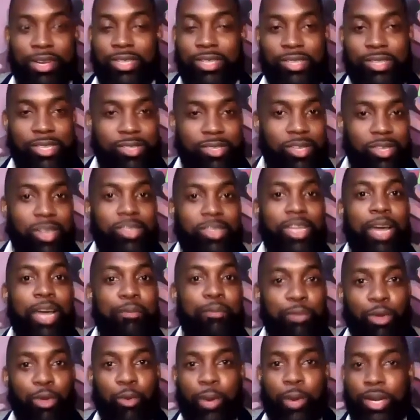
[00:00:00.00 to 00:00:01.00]
It's not time
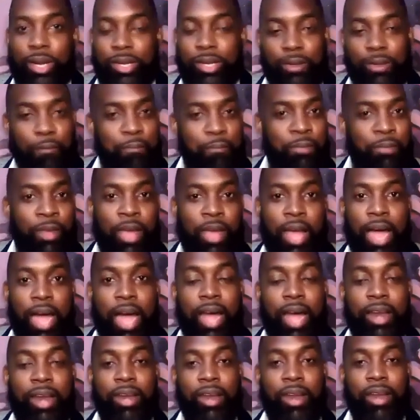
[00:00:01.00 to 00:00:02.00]
to quit.
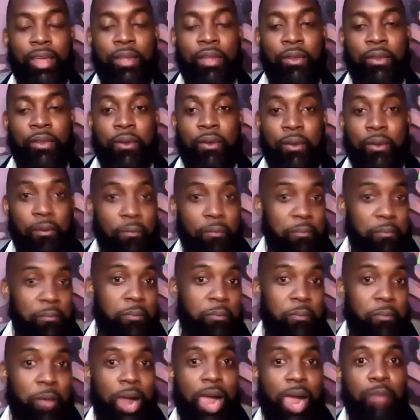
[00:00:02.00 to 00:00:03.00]
And
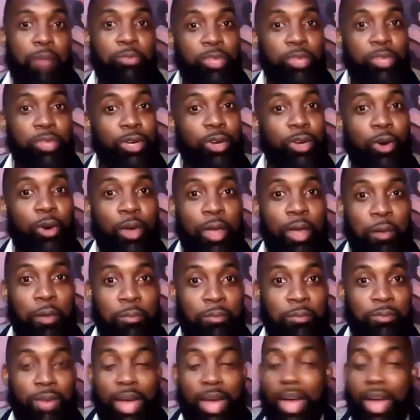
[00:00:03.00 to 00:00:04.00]
I'm still going.
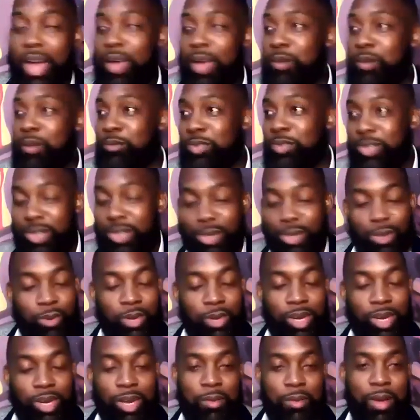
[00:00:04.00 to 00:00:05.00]
I am still
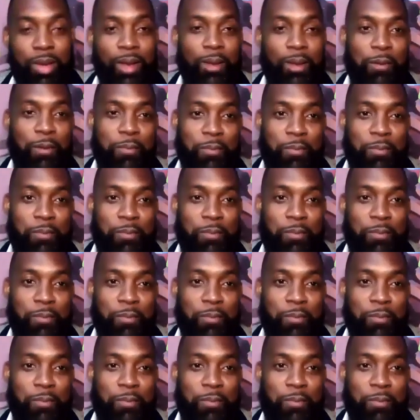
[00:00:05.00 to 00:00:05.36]
going, Kamala.